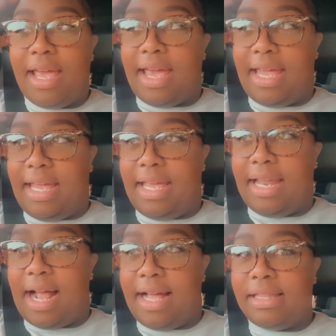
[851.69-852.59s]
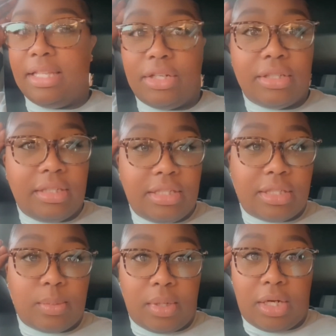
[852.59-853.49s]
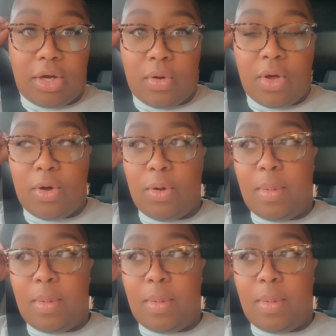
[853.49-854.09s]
And I literally just want to go home.